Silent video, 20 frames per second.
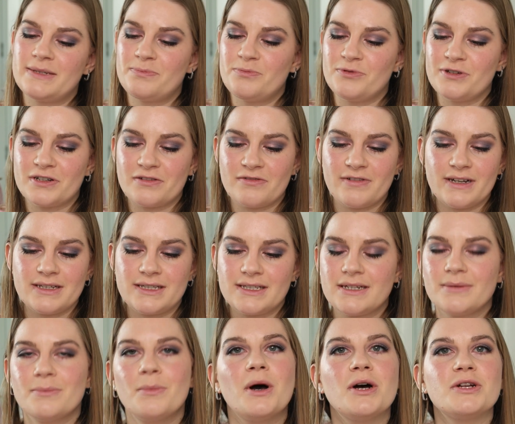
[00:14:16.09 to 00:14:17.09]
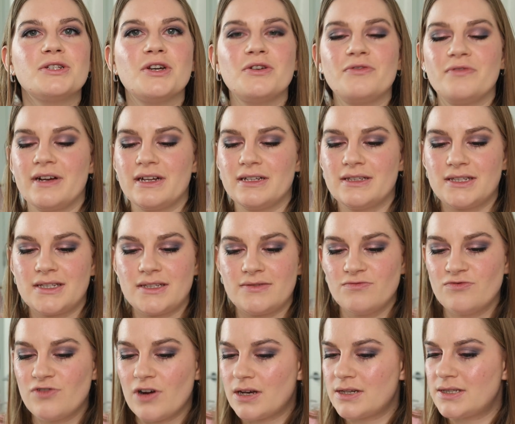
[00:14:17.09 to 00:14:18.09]
brick reds, tomato reds,
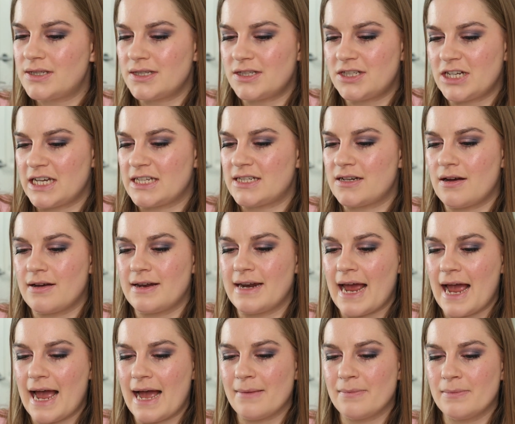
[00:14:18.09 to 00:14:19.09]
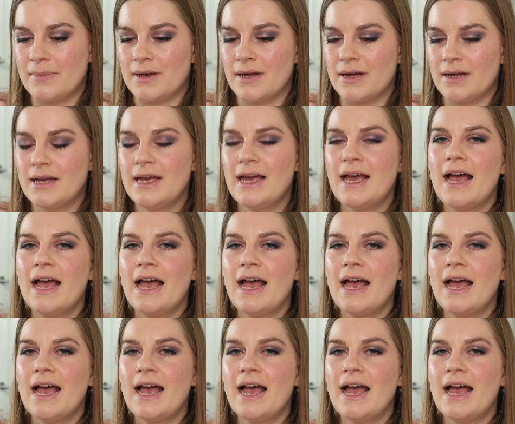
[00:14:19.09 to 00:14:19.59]
rust, chestnut and amber,